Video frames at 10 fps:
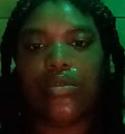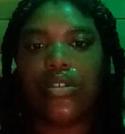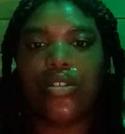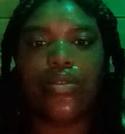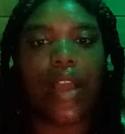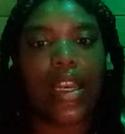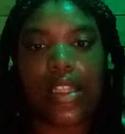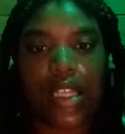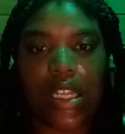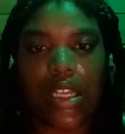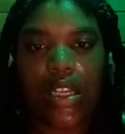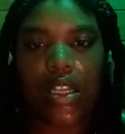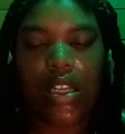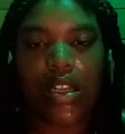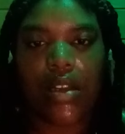to do anything
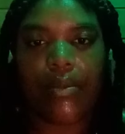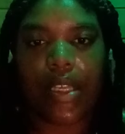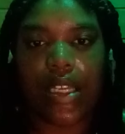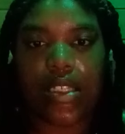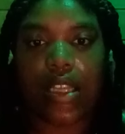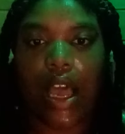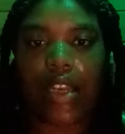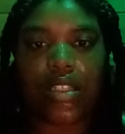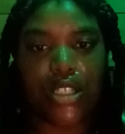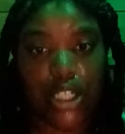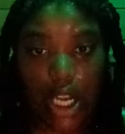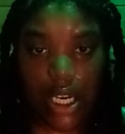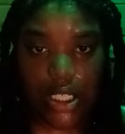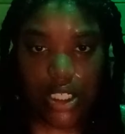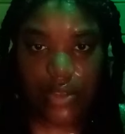because God is in
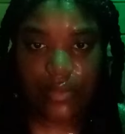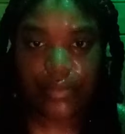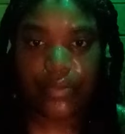charge.